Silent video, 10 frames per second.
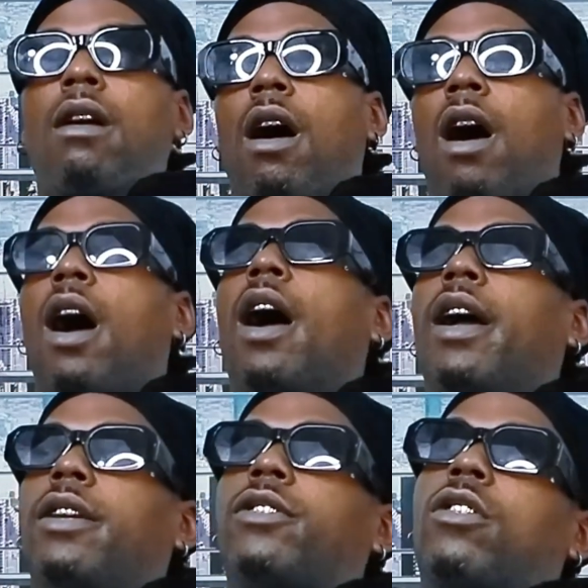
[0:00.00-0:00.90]
All right,
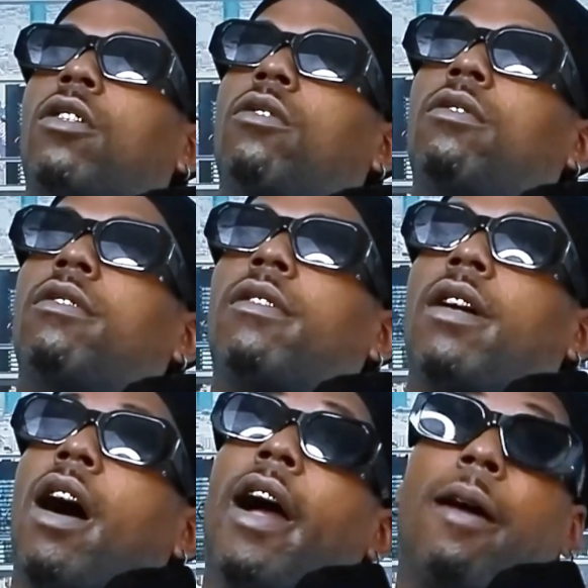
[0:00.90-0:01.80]
so
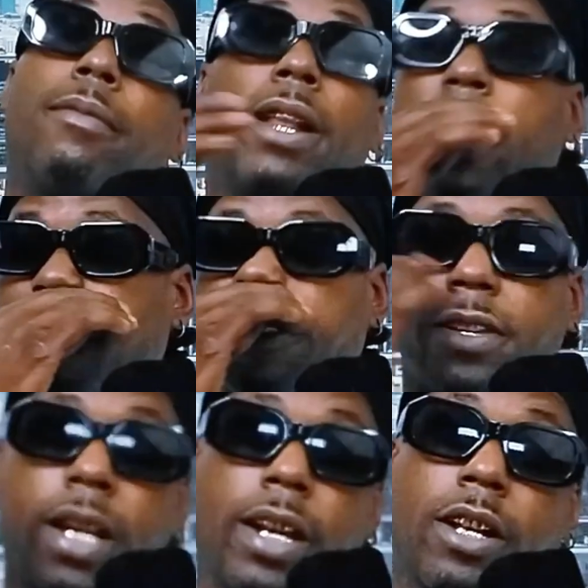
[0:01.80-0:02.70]
I'm glad you said
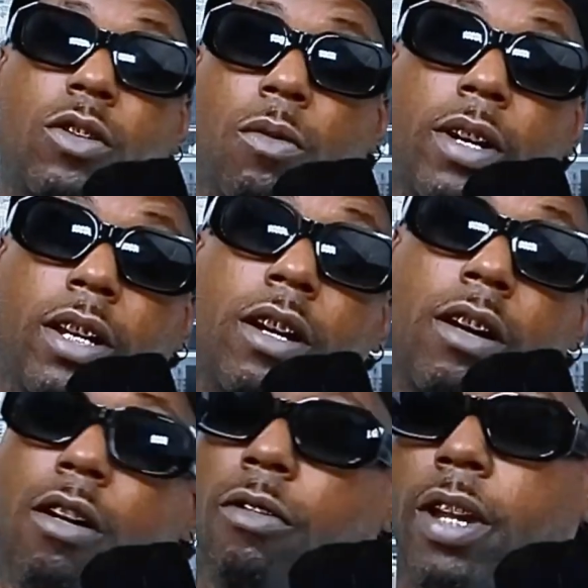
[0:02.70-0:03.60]
that 20-year ago
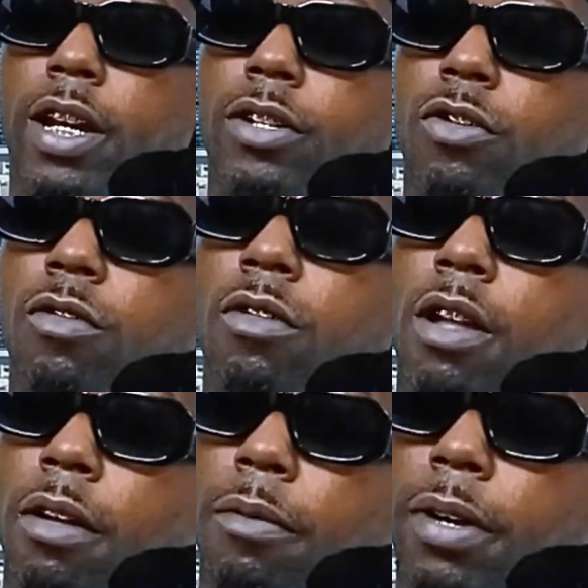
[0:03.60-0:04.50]
thing too,
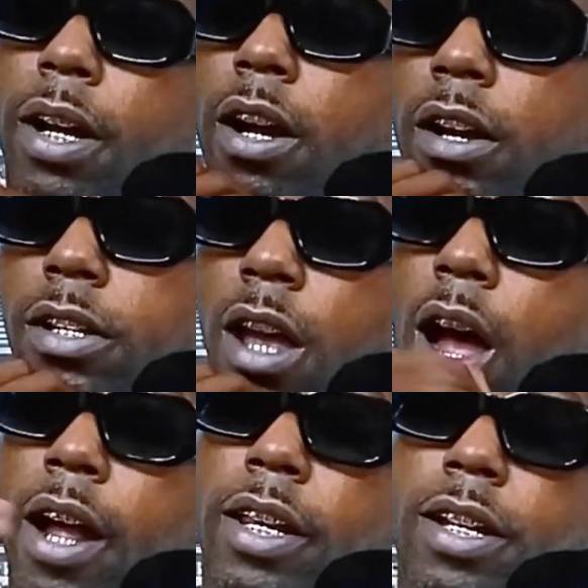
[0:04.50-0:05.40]
because all right,
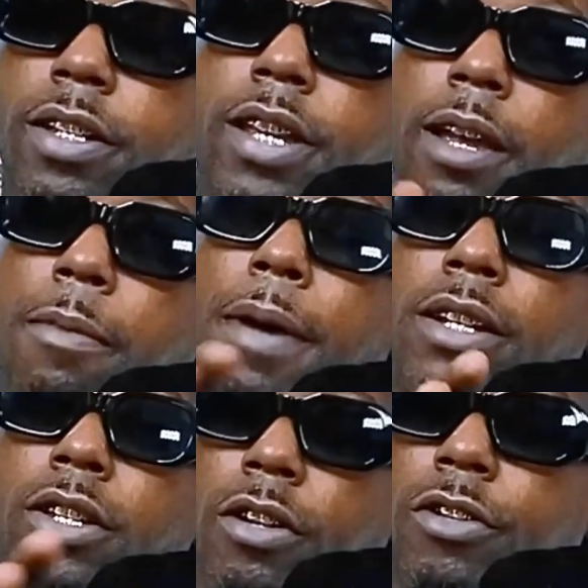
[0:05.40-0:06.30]
let's take it back to
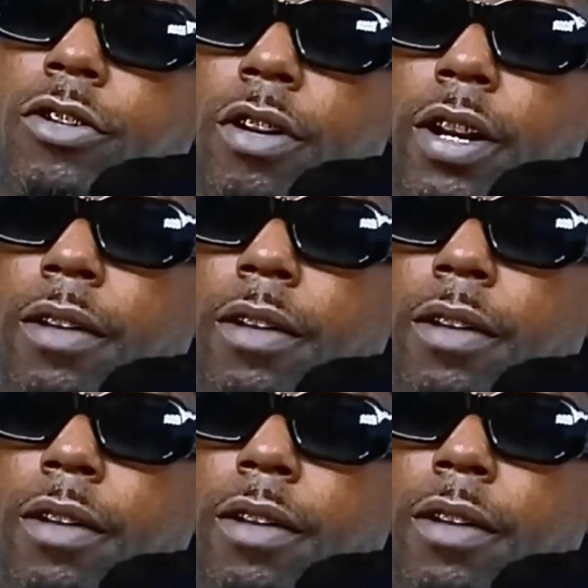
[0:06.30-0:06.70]
Katrina.